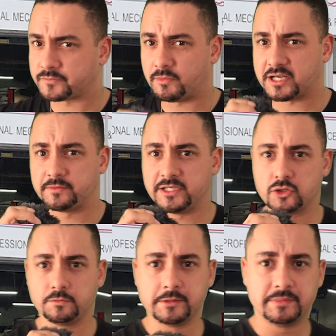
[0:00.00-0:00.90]
You must be
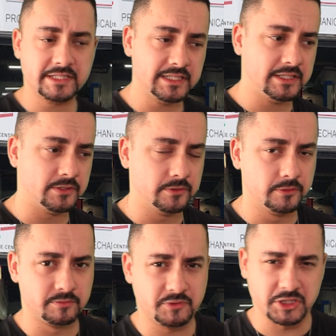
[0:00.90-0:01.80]
super busy
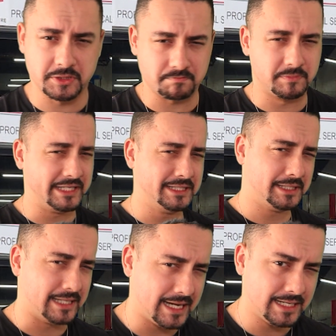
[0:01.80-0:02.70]
to just
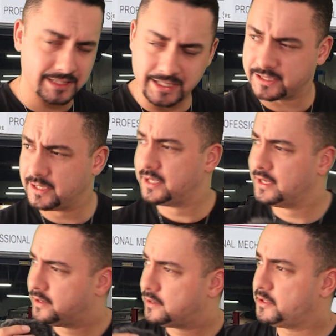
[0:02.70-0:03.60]
blatantly lie like that.
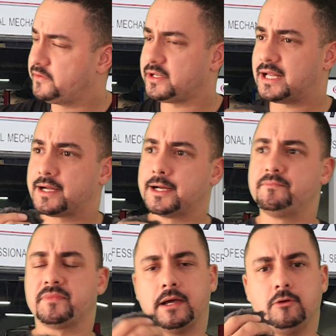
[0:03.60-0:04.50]
Perfect. I
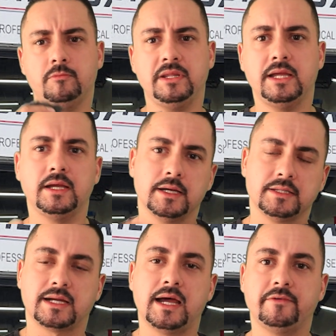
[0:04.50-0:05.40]
come, I Uber there,
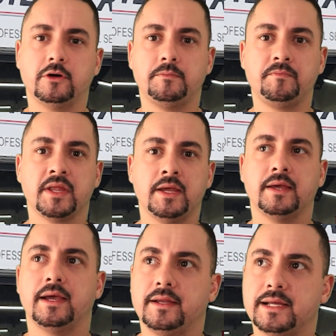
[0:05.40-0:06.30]
drive home,
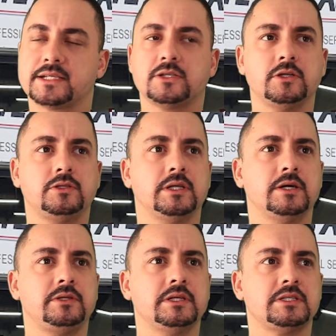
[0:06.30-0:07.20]
and I start to
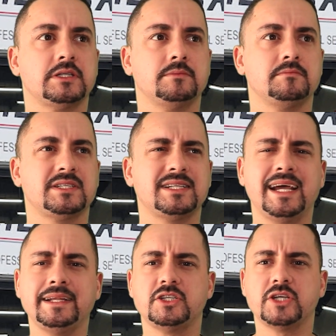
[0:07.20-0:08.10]
notice some um,
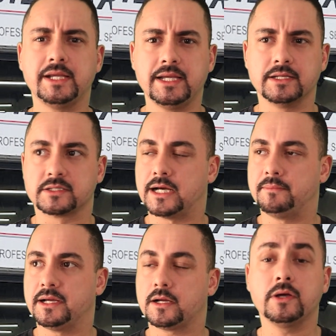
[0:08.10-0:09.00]
slight shakiness.
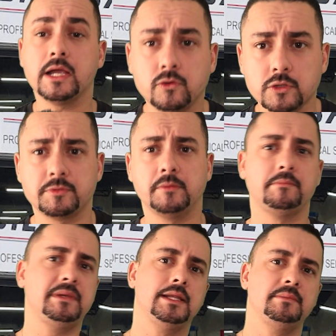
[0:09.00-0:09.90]
I'm like, okay, cool, it's
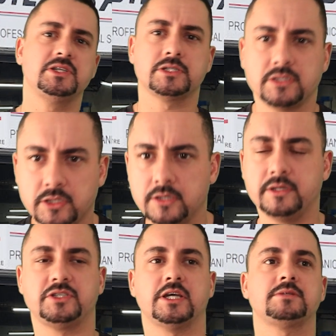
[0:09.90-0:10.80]
probably me. Let me just, you
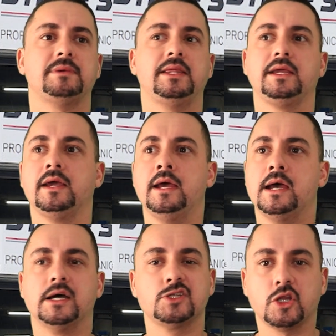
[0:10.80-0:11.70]
know, adjust my thing.
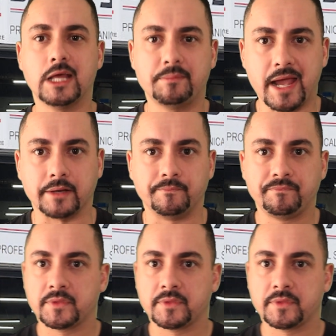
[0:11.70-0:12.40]
It's not that bad.